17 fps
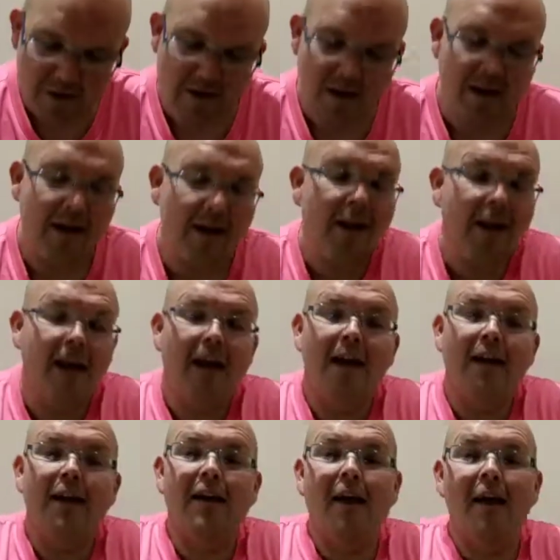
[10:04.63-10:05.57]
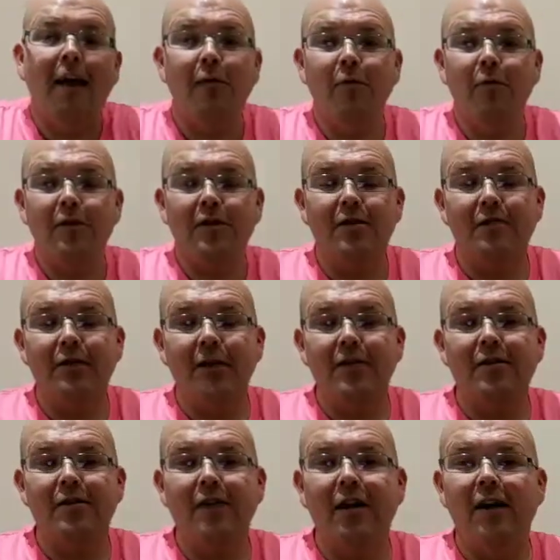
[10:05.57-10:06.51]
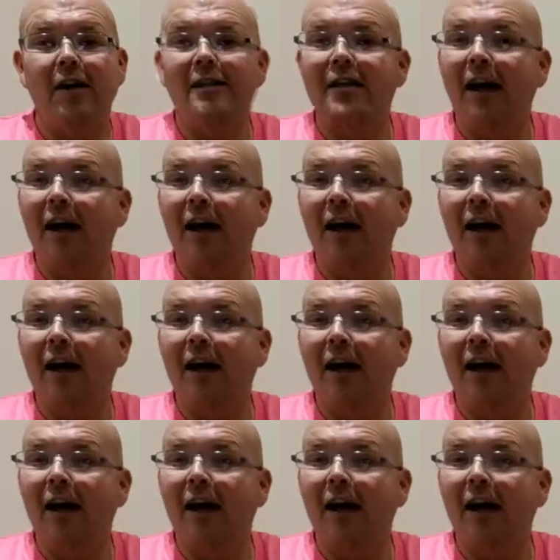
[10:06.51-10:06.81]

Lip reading: And again, I want to reiterate,